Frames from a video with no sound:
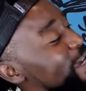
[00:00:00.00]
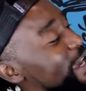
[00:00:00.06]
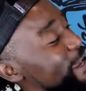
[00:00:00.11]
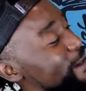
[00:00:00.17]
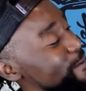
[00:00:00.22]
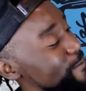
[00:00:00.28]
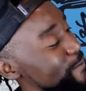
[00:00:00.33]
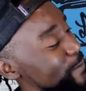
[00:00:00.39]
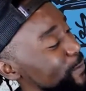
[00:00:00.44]

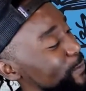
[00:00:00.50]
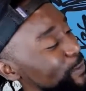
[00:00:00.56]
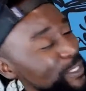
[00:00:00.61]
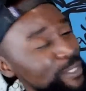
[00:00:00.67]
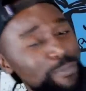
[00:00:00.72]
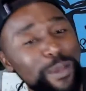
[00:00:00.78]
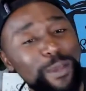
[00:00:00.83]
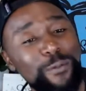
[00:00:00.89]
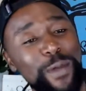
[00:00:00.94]
and of course
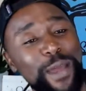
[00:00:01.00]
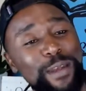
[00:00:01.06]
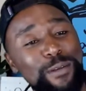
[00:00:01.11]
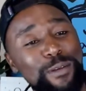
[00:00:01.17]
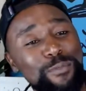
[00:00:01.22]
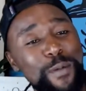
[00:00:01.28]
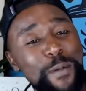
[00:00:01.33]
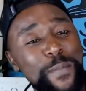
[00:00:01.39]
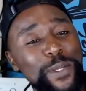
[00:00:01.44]
being read
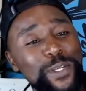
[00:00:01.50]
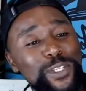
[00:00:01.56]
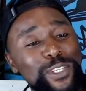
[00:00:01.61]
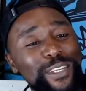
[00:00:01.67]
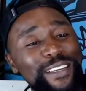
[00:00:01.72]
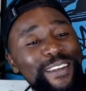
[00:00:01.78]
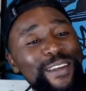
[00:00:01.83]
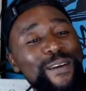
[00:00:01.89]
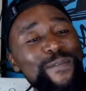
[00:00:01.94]
with
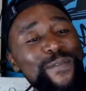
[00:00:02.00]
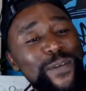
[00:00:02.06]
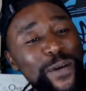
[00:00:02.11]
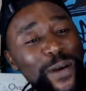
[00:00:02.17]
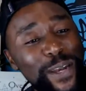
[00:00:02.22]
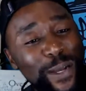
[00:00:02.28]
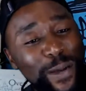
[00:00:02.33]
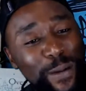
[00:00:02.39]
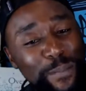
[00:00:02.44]
permission of
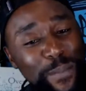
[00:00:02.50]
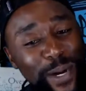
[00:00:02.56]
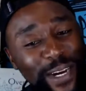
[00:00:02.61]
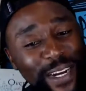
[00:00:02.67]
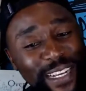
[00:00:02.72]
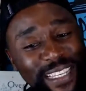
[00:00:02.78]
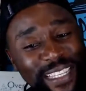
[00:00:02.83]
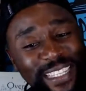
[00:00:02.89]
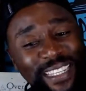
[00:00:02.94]
Chronicle
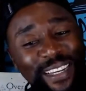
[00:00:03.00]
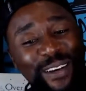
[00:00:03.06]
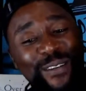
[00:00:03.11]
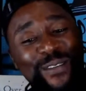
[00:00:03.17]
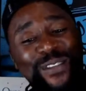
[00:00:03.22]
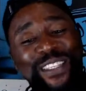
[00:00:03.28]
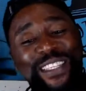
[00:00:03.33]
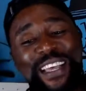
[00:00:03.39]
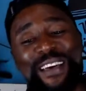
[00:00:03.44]
Books
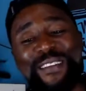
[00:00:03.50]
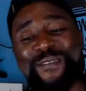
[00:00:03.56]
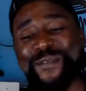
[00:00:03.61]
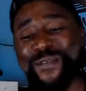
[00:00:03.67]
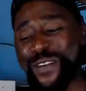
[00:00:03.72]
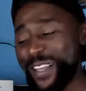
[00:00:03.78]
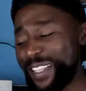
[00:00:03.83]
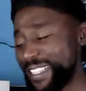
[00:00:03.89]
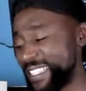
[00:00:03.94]
of San
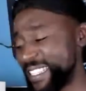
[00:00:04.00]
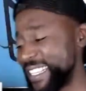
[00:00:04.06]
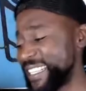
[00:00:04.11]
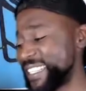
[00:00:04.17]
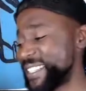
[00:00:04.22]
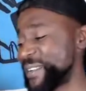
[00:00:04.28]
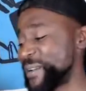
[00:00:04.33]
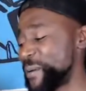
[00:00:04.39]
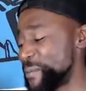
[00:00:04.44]

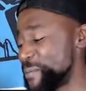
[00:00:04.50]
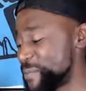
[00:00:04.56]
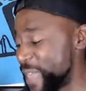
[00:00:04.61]
Francisco.